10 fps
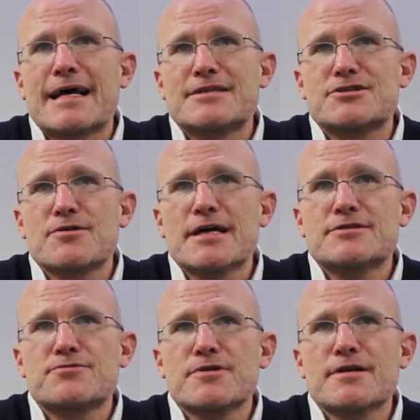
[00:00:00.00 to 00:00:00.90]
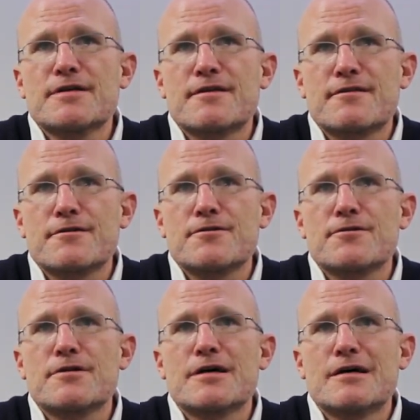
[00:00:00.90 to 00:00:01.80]
So that's really the
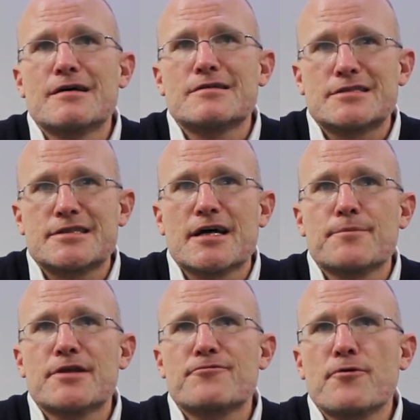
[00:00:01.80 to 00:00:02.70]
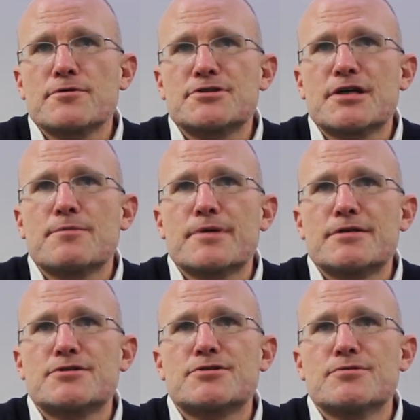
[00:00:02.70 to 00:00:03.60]
third step. And the fourth step
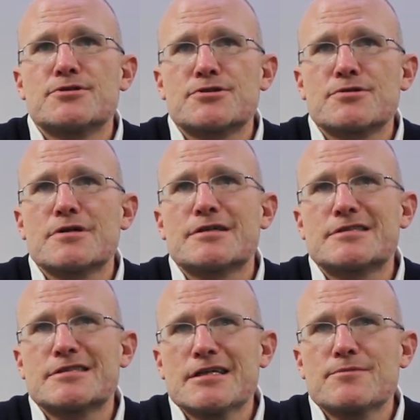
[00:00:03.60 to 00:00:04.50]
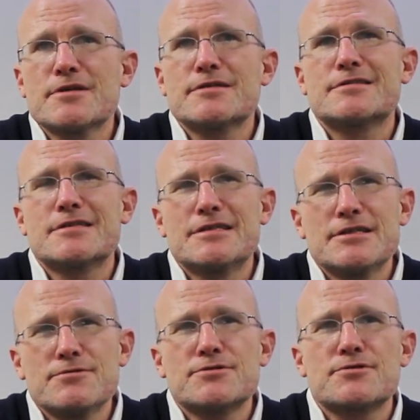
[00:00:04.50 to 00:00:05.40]
is to ensure a seamless
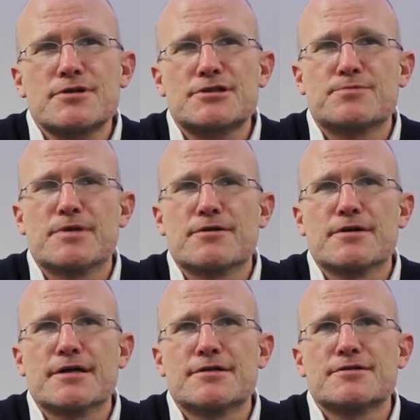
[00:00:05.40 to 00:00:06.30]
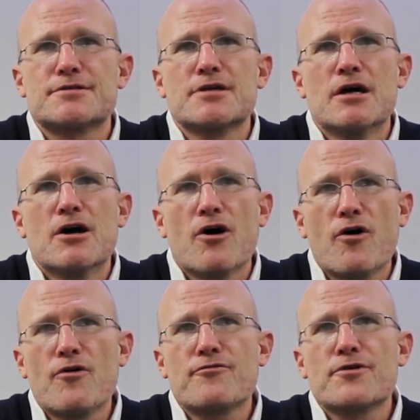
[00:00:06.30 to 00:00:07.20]
user experience
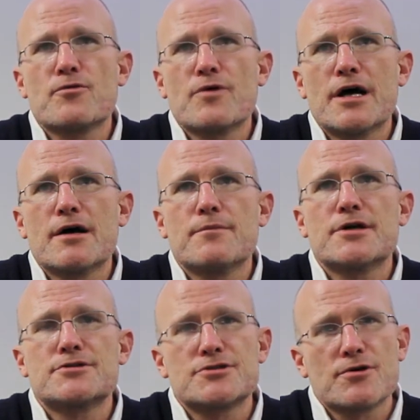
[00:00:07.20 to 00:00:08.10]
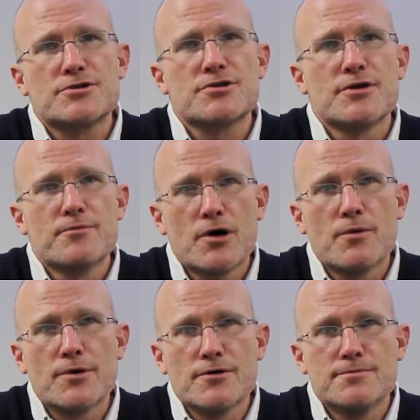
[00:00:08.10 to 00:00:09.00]
over web, social, and
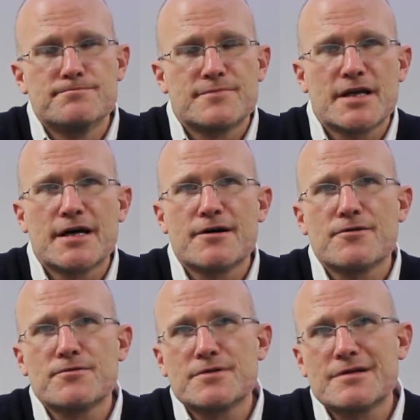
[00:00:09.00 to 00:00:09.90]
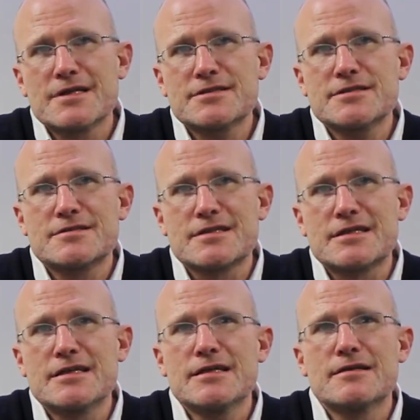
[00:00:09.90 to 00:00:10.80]
mobile. Now, this is the
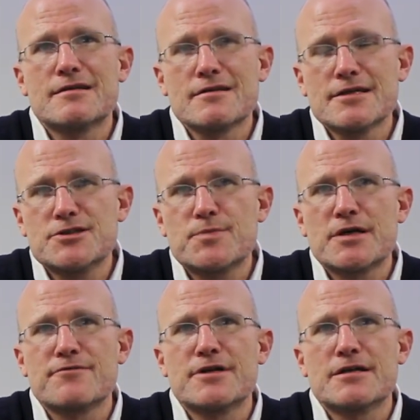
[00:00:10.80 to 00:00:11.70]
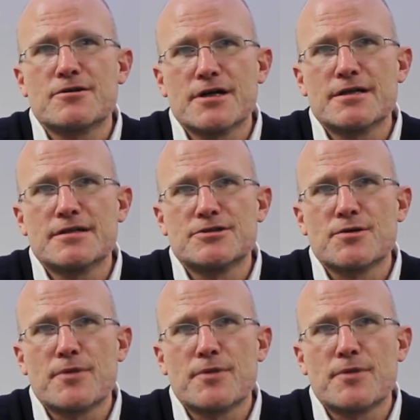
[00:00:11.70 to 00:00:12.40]
key, the linchpin of an integrated digital